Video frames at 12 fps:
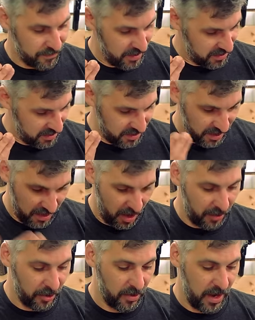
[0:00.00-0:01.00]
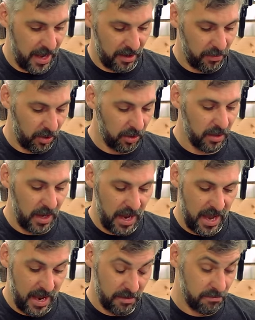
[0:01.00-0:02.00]
This is another animal,
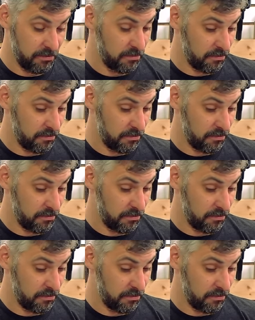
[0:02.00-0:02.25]
and